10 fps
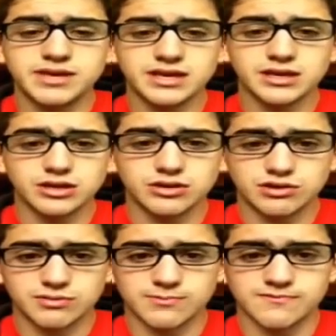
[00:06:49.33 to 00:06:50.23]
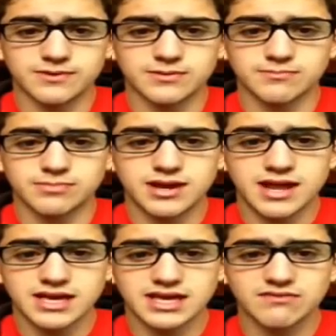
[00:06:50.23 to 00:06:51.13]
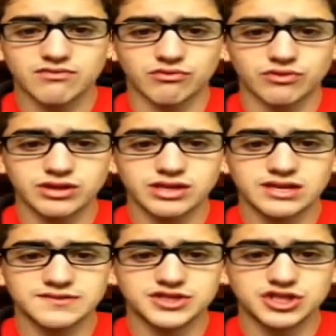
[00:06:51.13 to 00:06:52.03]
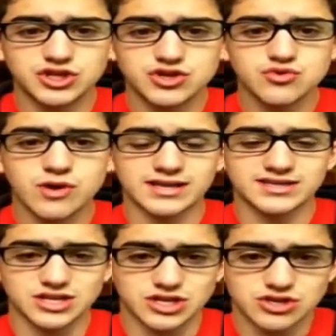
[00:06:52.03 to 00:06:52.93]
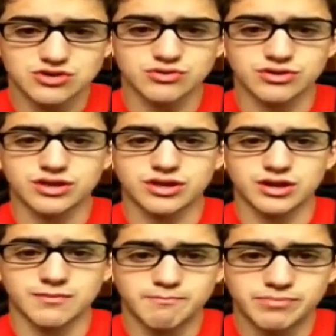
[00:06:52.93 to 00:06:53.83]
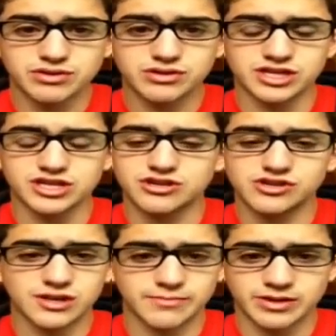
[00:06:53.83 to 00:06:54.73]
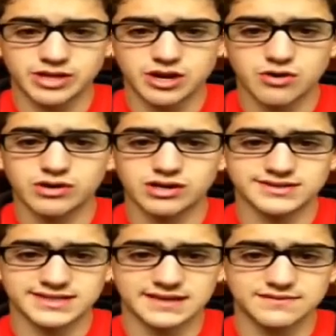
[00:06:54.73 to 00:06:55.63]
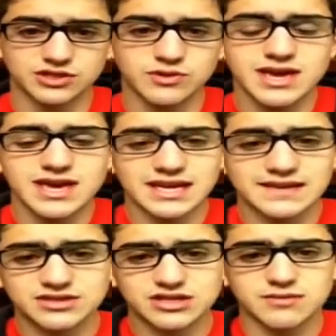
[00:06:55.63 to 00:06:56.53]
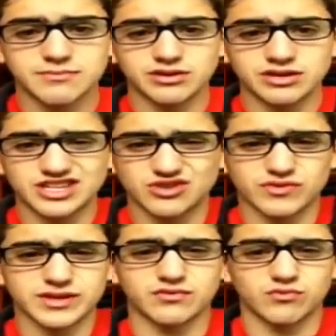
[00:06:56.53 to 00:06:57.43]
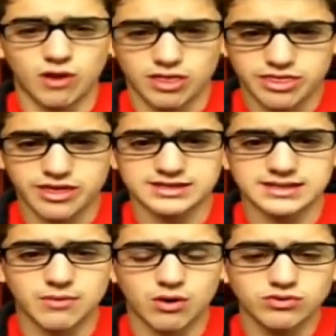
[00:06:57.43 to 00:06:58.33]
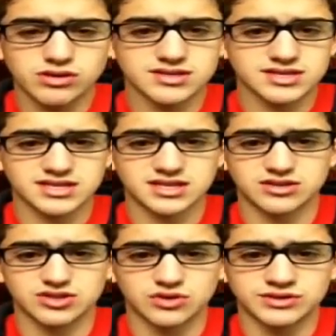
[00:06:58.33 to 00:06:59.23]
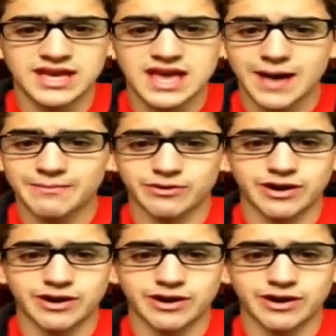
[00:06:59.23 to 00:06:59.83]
being a youth movement, the NAQ really gives you as a youth an ability to do something that no one else gives you. It gives you the ability to really run things. I'm only 16 years old, I'm